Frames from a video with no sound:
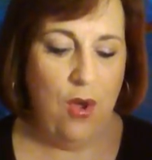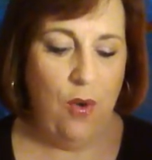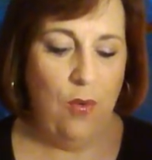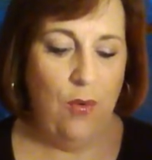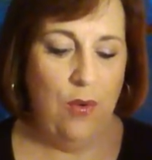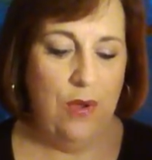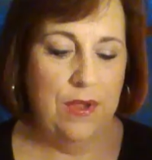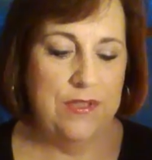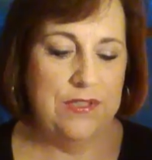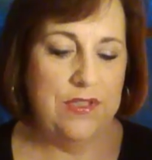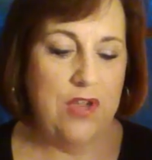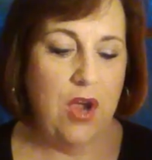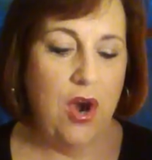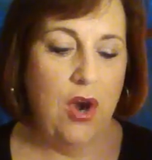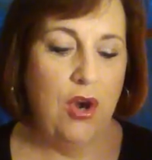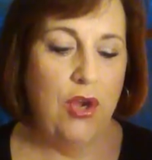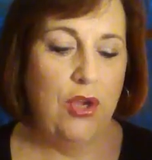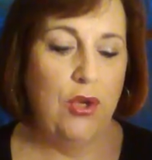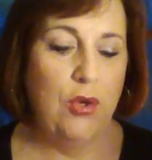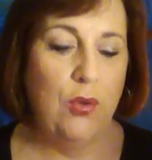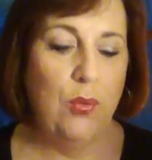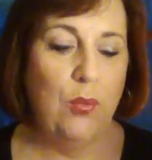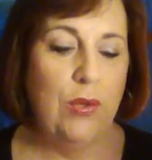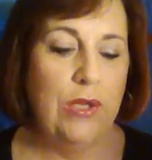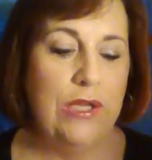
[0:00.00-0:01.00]
was, are
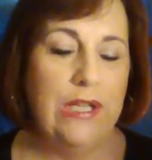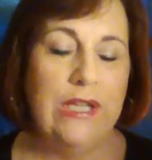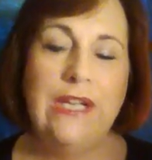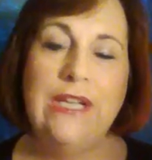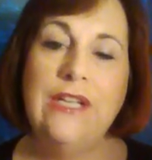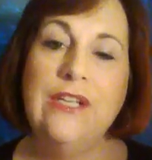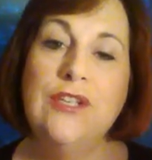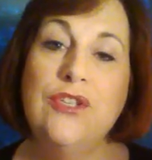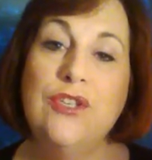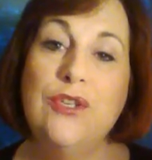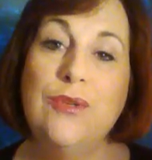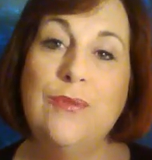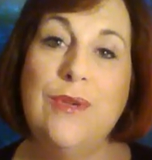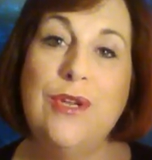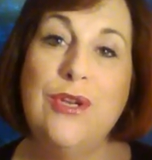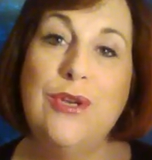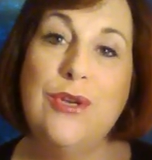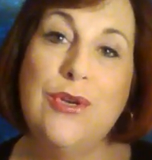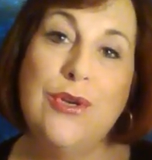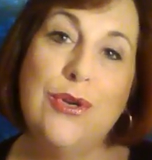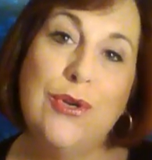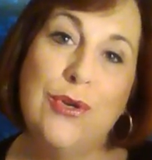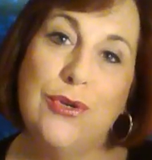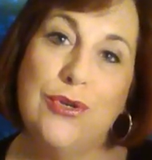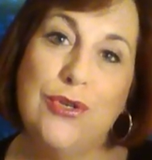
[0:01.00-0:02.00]
you willing to be
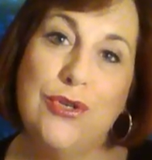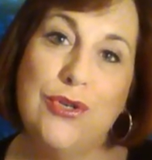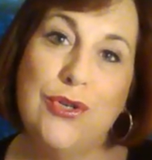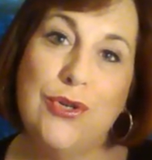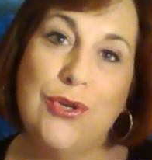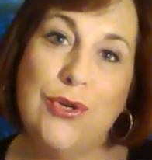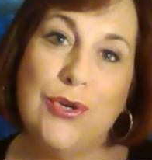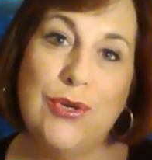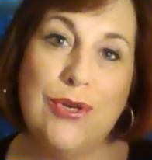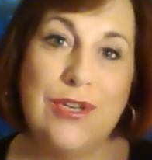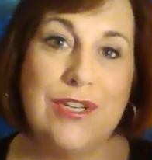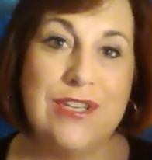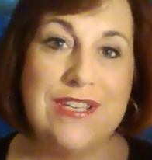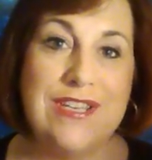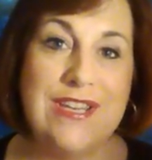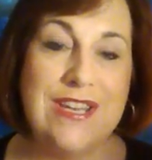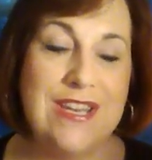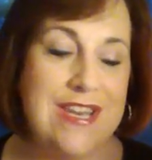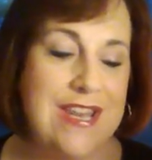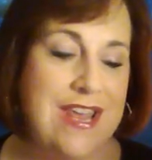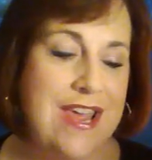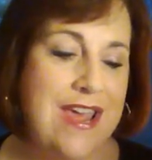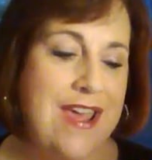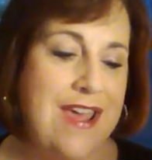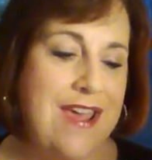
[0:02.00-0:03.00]
nurtured
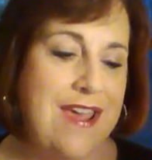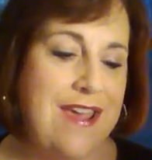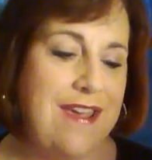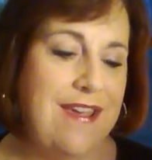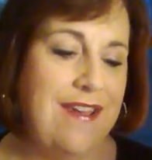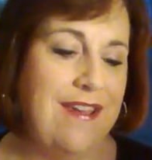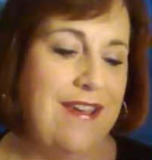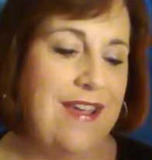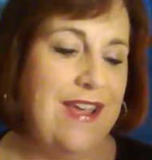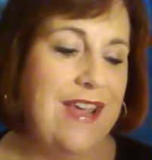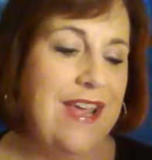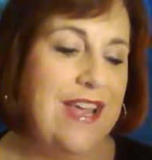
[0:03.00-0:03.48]
today?